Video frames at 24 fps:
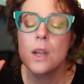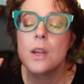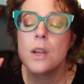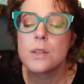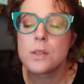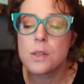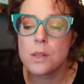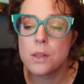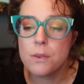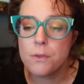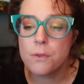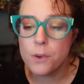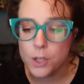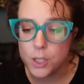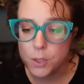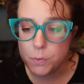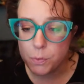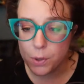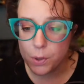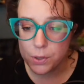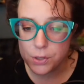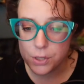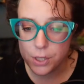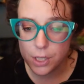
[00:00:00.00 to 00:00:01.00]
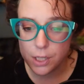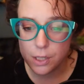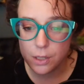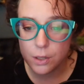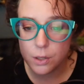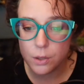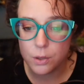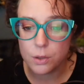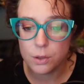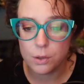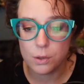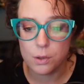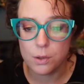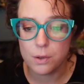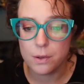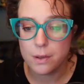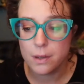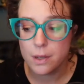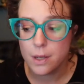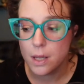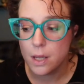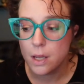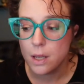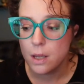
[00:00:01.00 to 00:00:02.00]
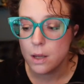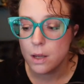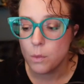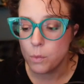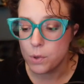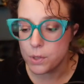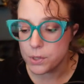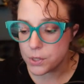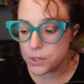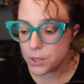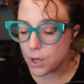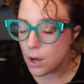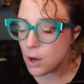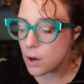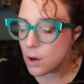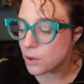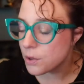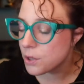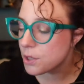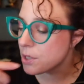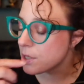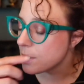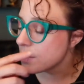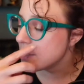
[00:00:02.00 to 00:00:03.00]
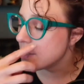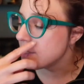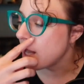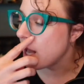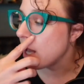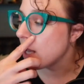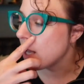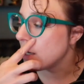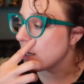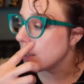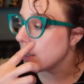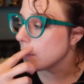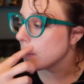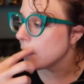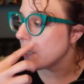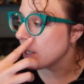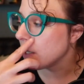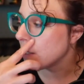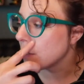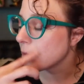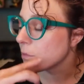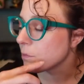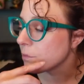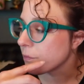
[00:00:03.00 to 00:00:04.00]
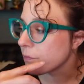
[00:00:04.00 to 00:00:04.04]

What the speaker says: So the first person who was coached said, like,